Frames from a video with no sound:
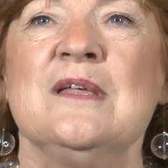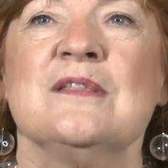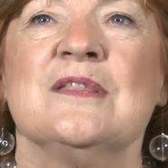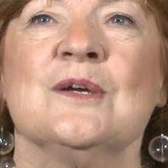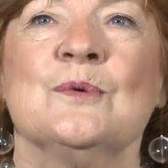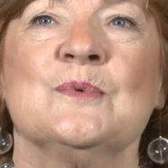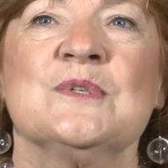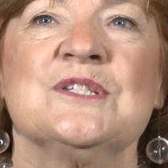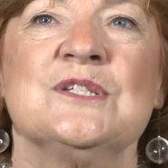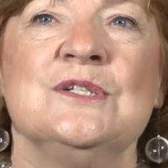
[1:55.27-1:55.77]

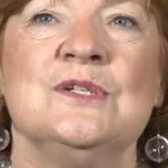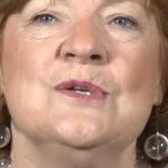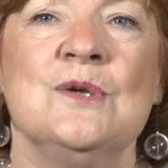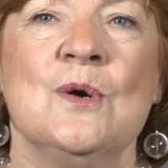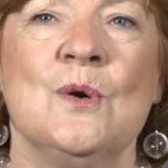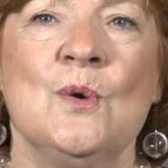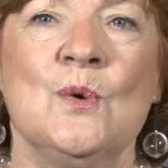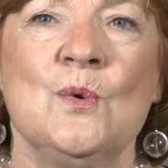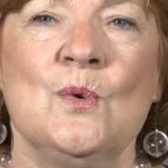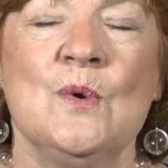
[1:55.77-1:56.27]
There was
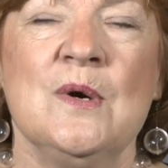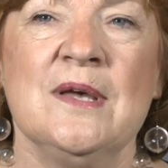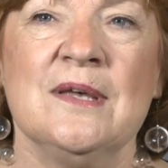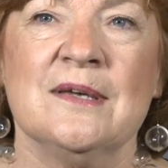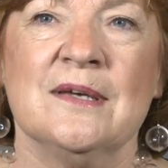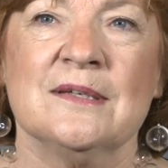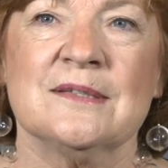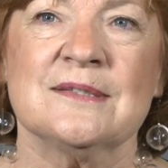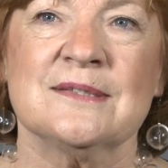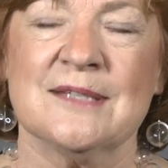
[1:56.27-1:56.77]
no
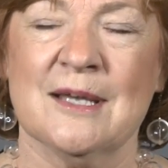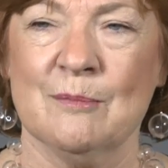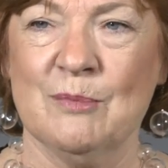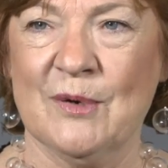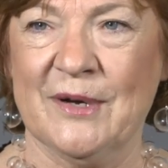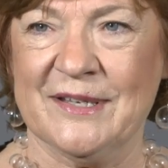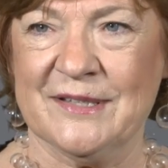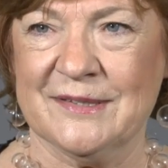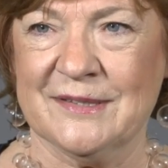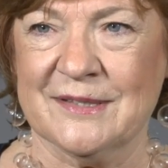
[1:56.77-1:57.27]

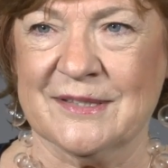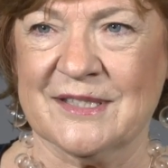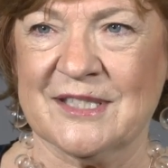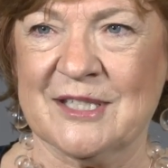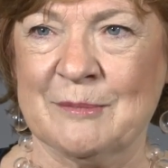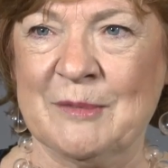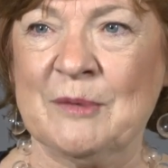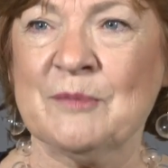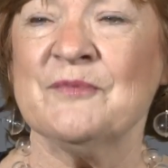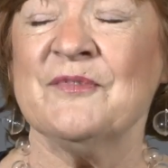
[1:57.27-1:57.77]
subway
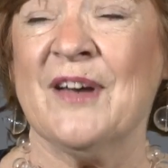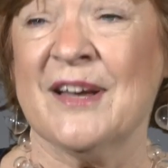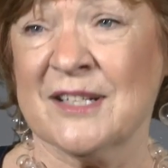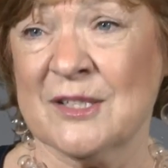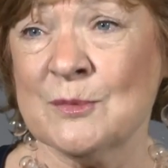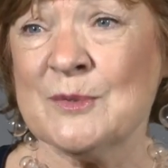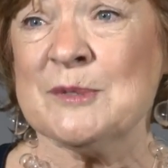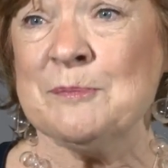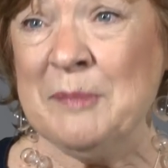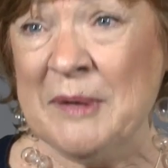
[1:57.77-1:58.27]
system. In
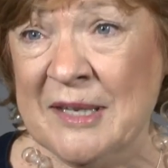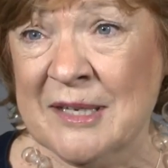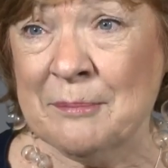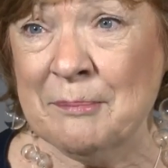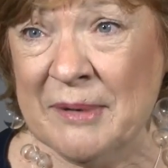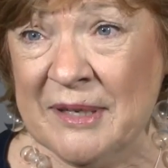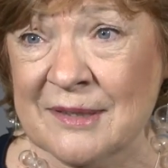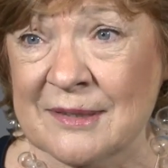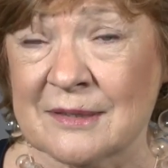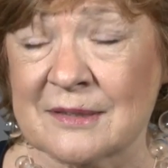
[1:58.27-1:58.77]
fact, it was being
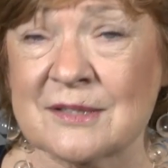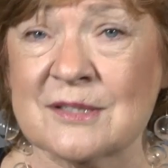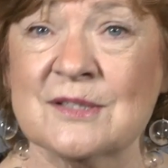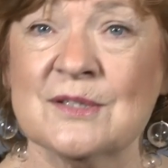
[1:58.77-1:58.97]
built.